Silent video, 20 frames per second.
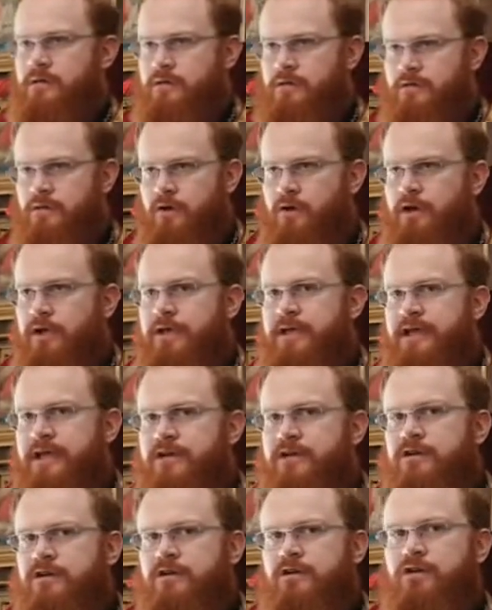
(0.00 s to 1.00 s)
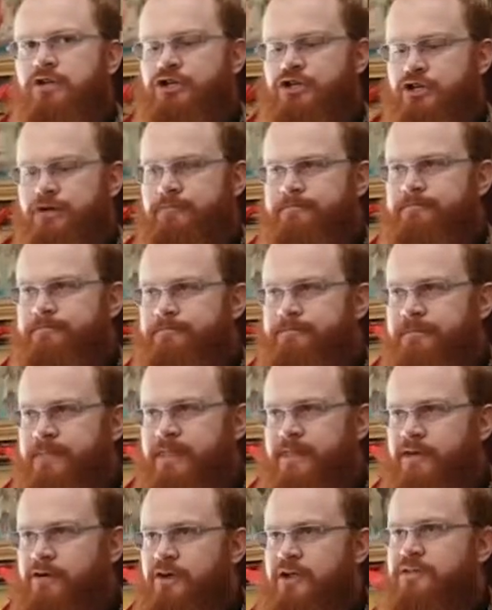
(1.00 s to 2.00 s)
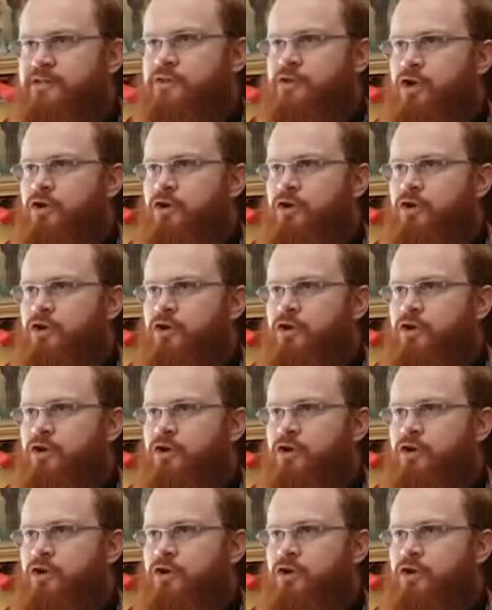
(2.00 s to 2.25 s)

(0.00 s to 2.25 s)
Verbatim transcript: So, in conclusion, there is